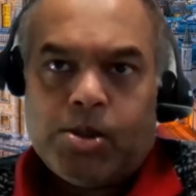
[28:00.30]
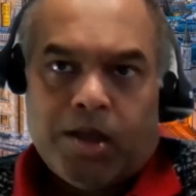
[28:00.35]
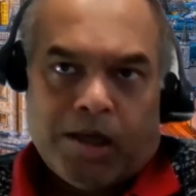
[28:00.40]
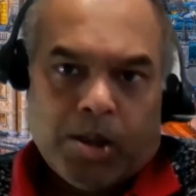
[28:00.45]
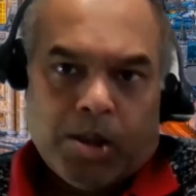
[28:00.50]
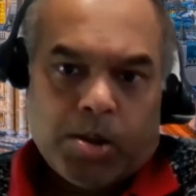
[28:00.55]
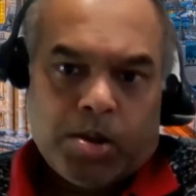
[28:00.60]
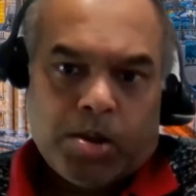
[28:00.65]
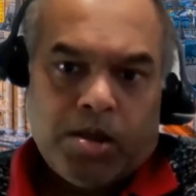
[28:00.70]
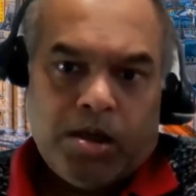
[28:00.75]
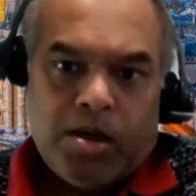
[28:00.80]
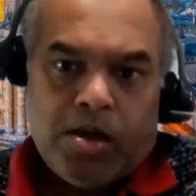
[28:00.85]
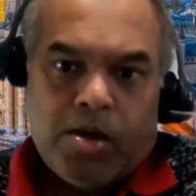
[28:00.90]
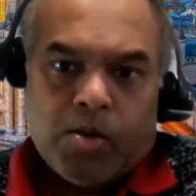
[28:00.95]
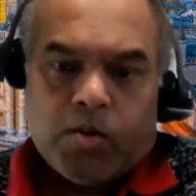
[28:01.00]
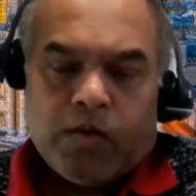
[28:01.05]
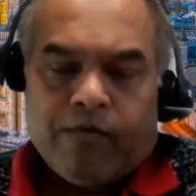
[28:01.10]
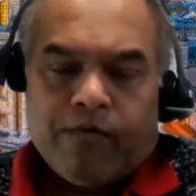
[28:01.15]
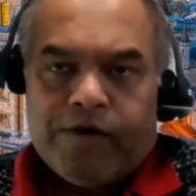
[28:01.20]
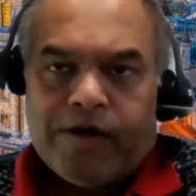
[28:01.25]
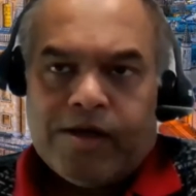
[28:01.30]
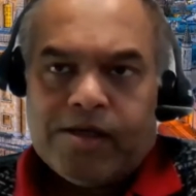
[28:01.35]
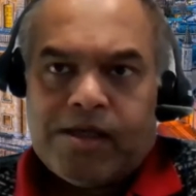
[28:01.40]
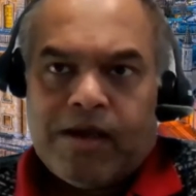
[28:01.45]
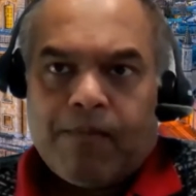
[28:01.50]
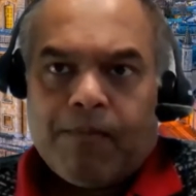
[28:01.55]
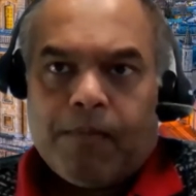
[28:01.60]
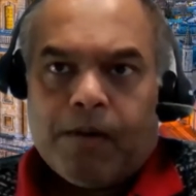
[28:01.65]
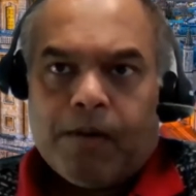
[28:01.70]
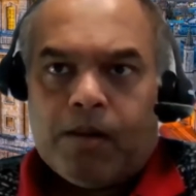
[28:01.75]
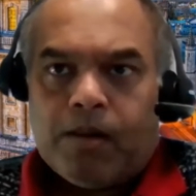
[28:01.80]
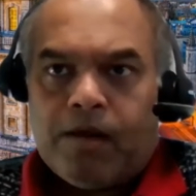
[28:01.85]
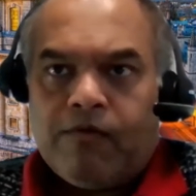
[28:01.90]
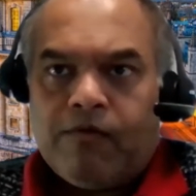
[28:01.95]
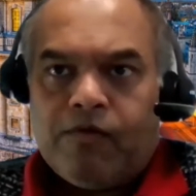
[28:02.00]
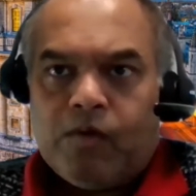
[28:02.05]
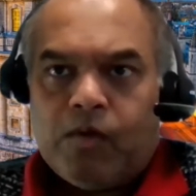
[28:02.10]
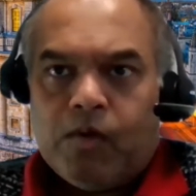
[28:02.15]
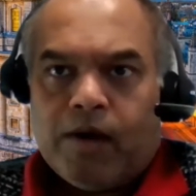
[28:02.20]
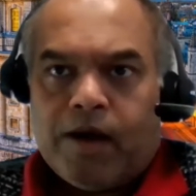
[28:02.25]
changed. So for example,
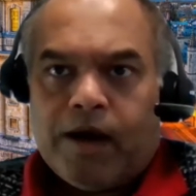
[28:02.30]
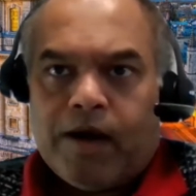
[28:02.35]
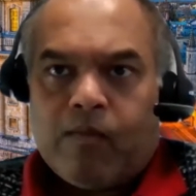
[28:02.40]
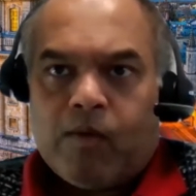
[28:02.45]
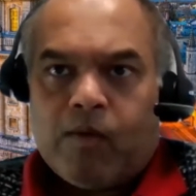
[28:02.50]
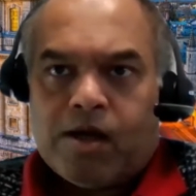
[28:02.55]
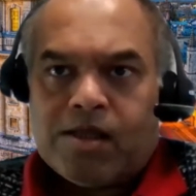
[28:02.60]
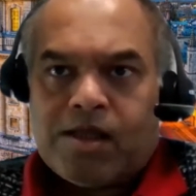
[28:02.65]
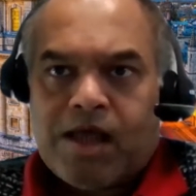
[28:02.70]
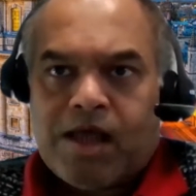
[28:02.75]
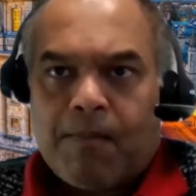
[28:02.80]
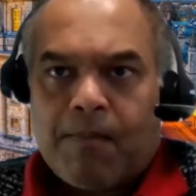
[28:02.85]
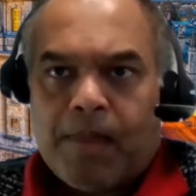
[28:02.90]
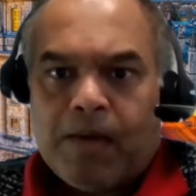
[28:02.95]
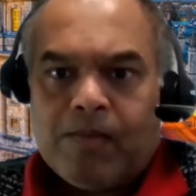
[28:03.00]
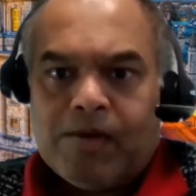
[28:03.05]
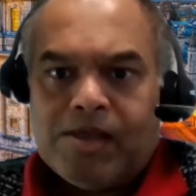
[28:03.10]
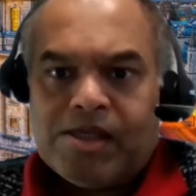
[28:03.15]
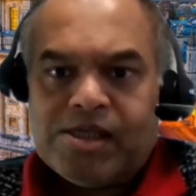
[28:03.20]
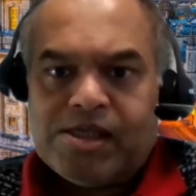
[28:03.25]
if you look at what is happening with